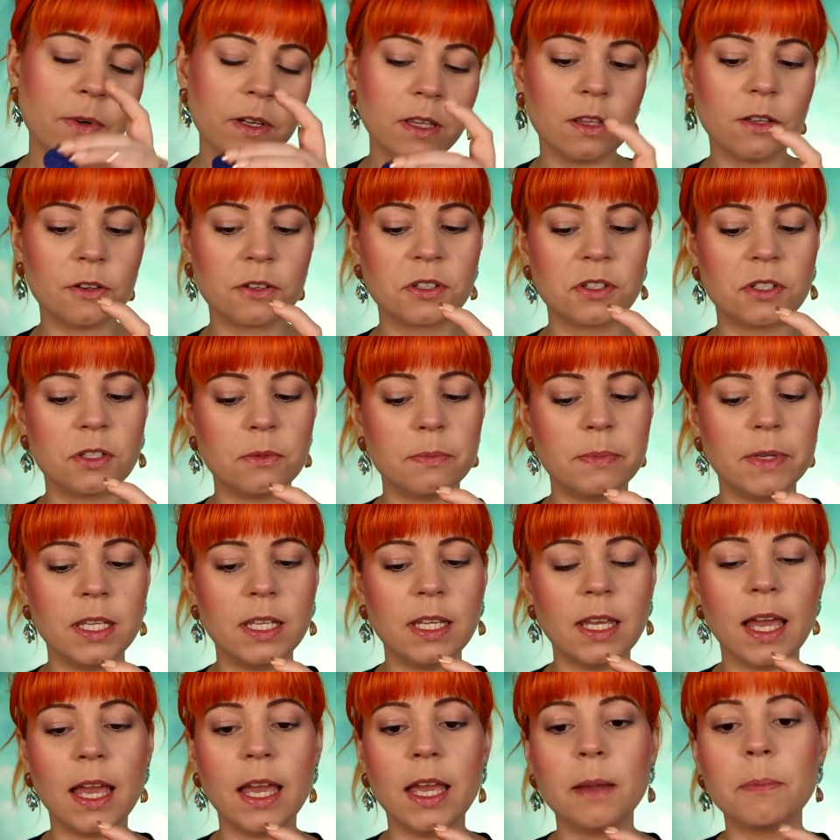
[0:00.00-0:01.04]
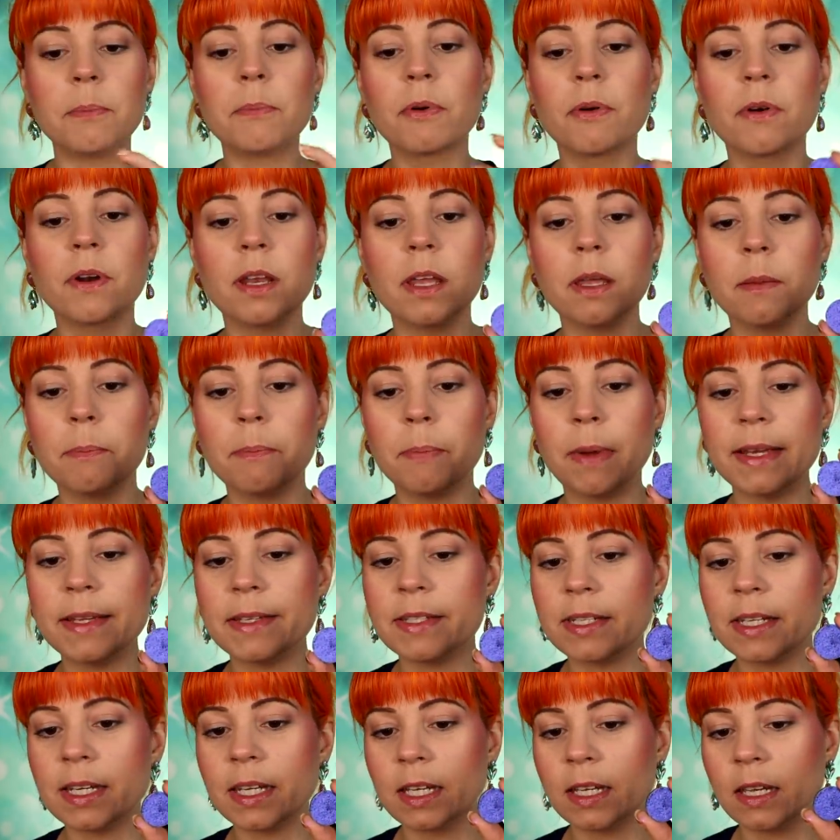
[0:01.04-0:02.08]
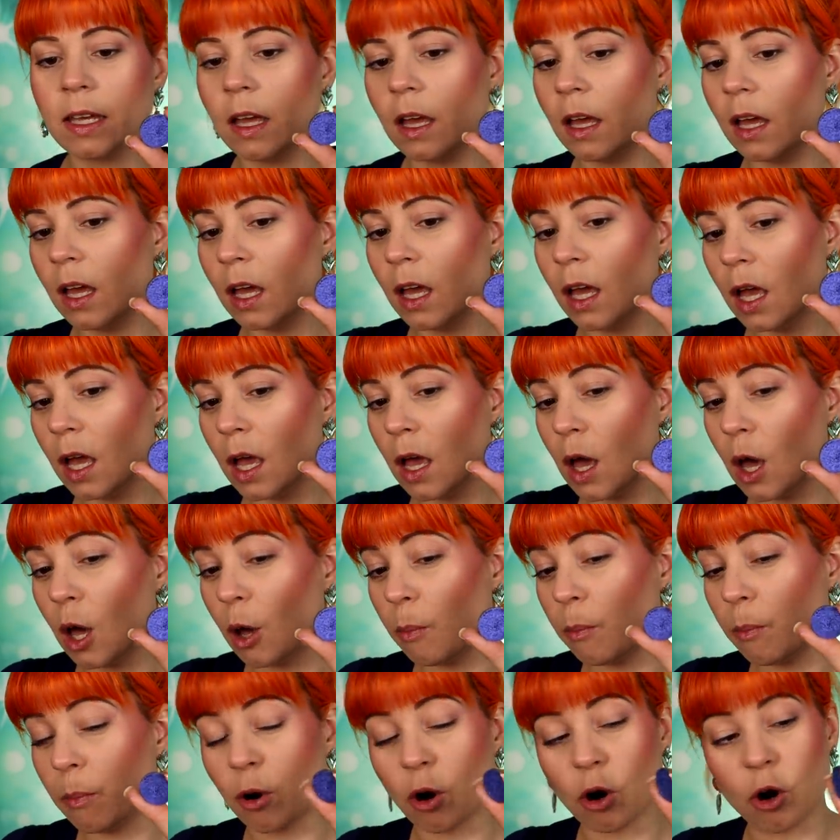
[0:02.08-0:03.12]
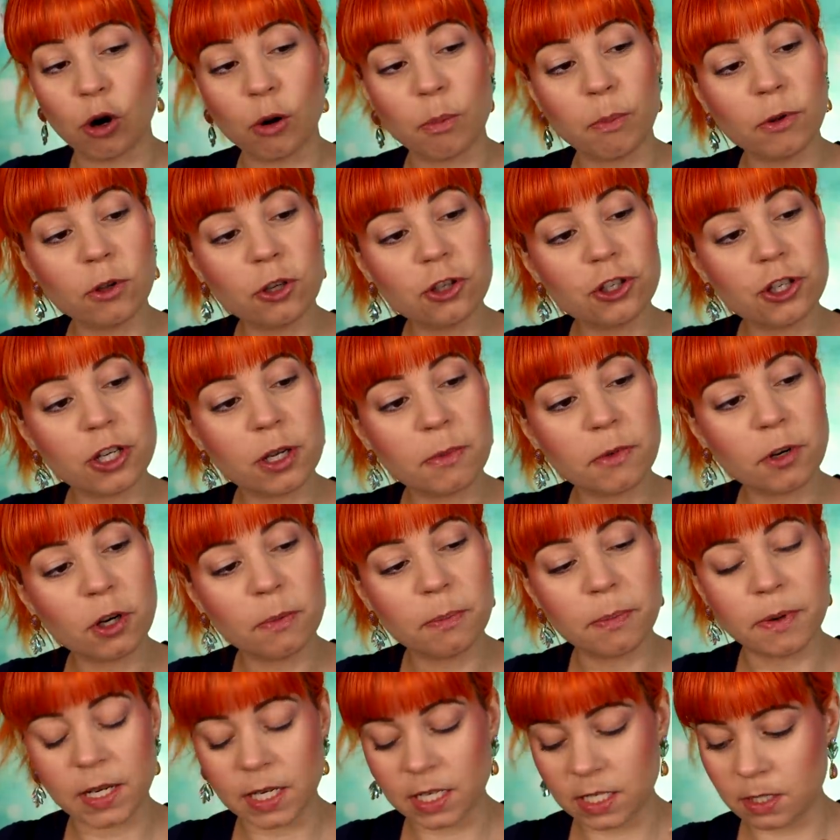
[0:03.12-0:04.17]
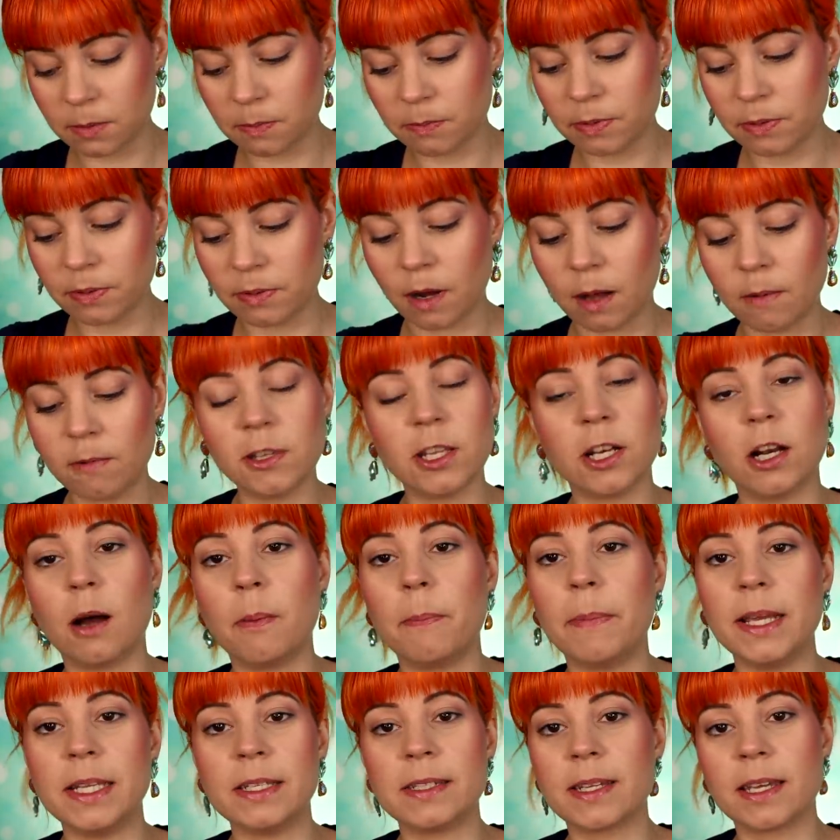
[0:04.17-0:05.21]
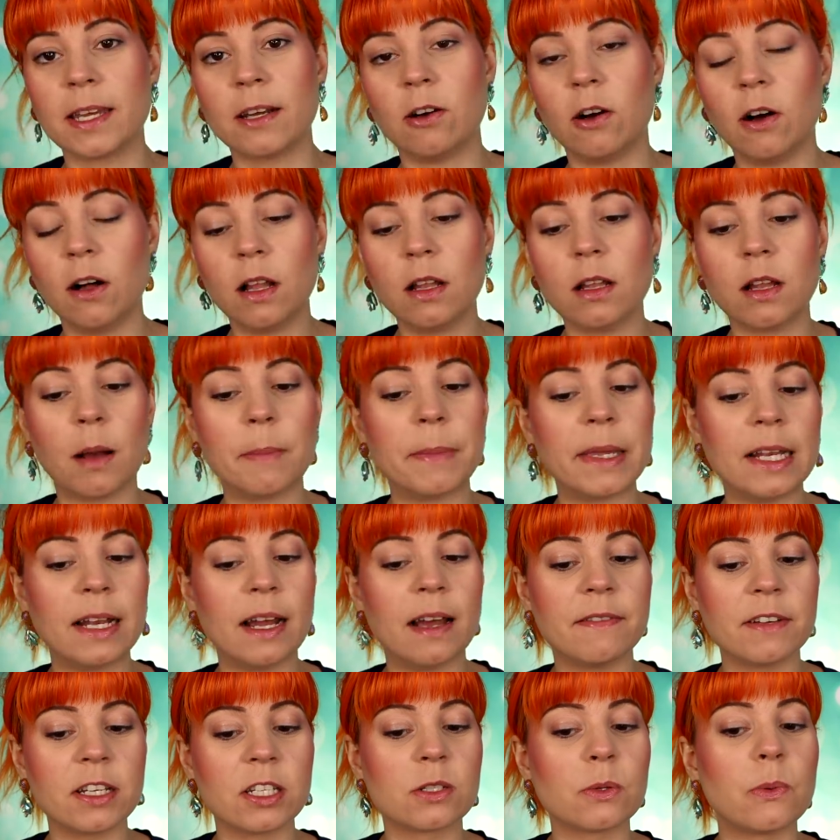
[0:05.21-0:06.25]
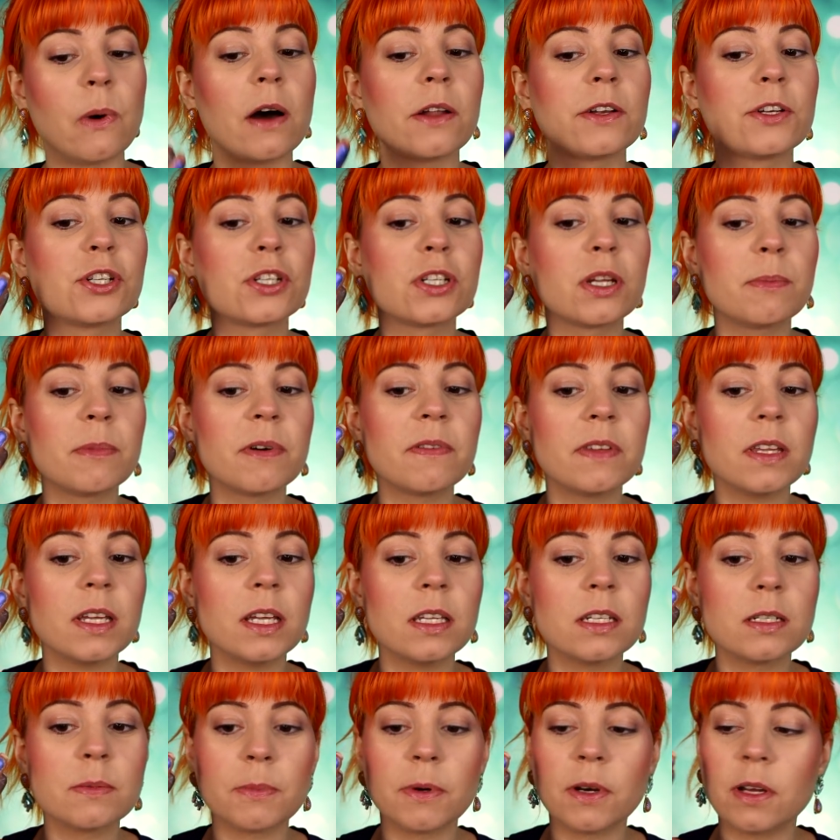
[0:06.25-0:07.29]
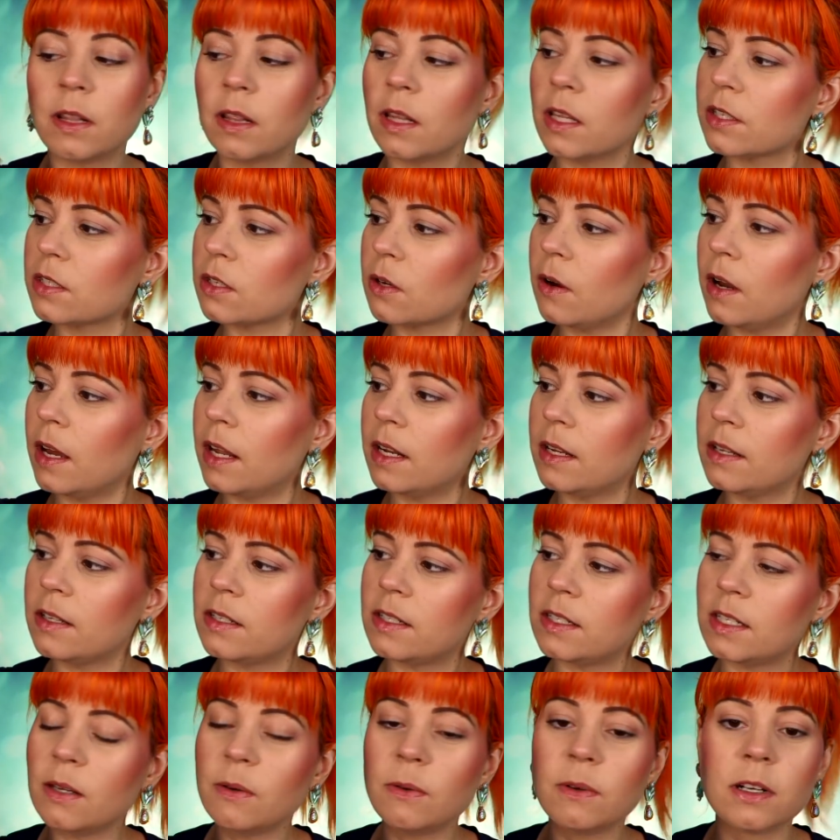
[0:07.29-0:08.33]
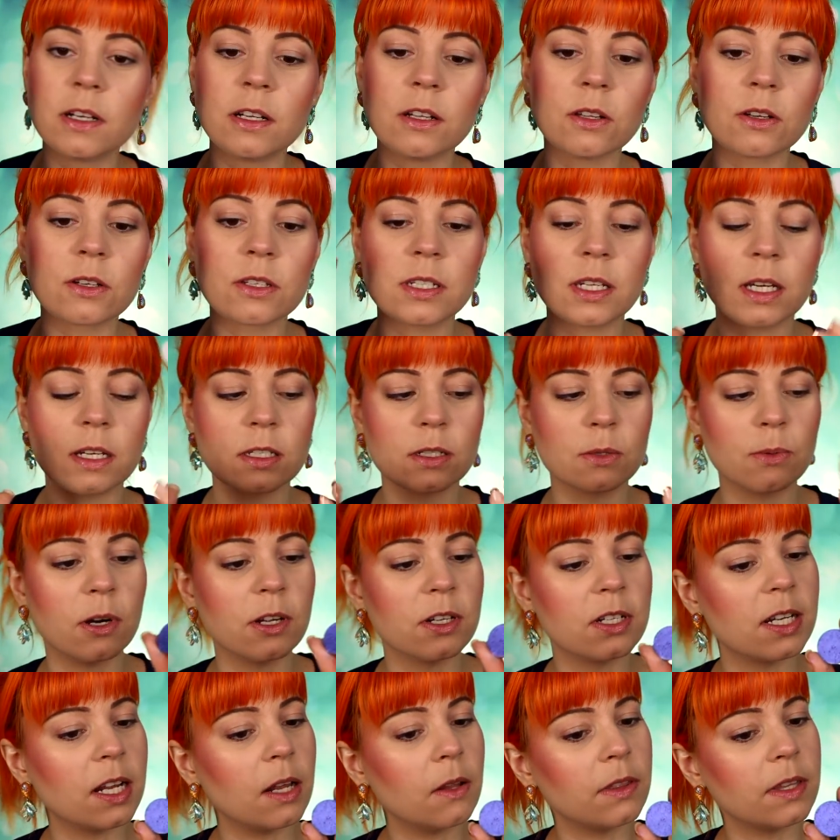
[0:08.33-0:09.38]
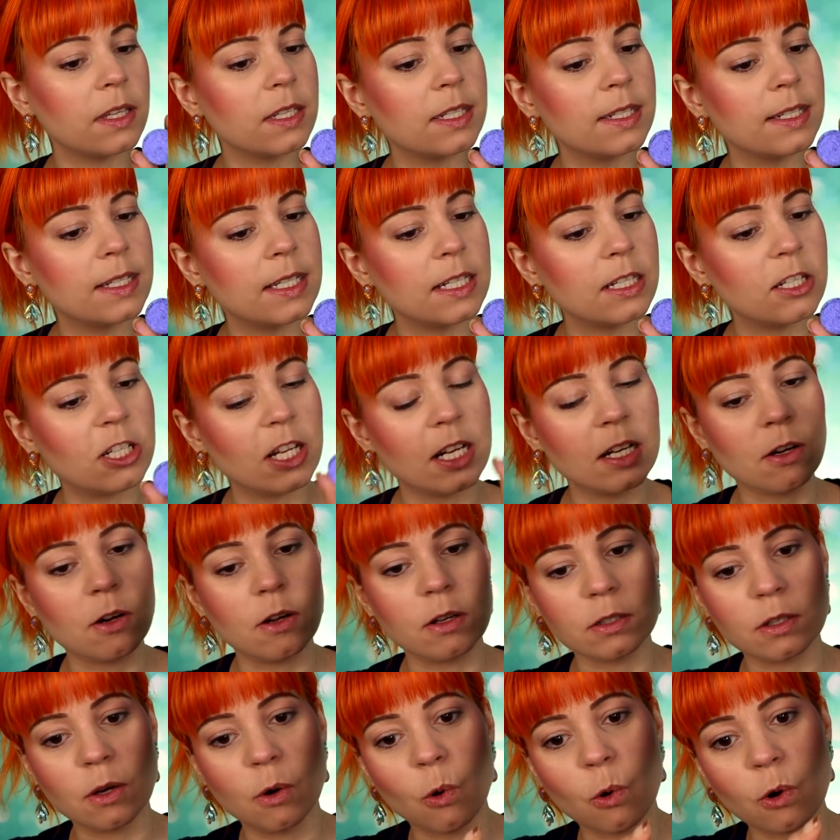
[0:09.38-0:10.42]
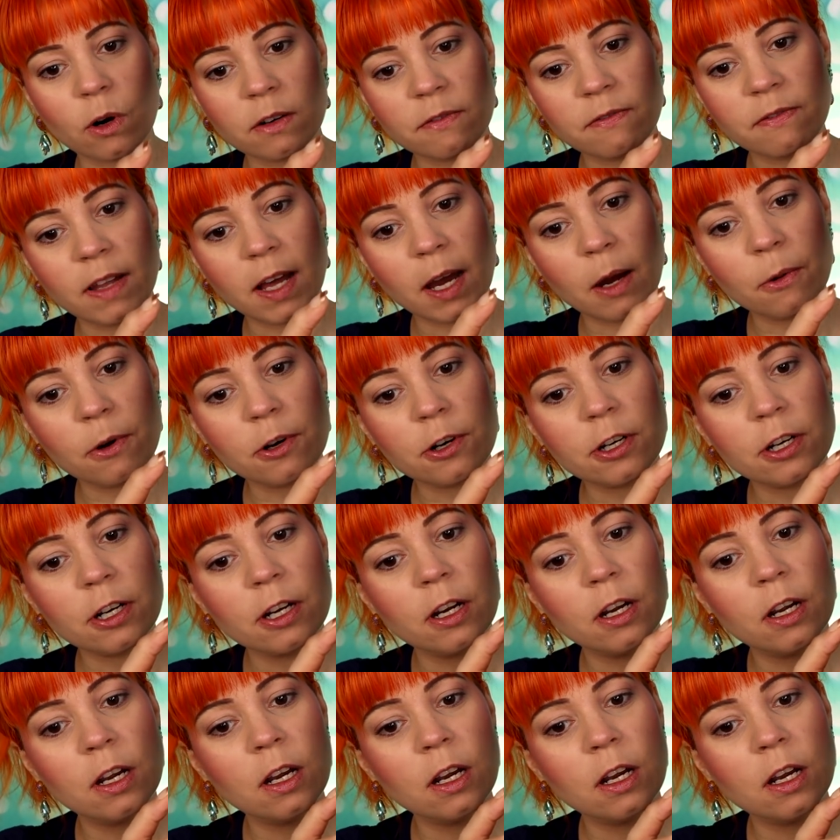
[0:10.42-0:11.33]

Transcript: what looks to be a pretty basic purple shimmer, but it's probably not basic at all. I mean, having swatched some of these, but let's go ahead and see what it looks like swatched out. This is the shade called Cornflower,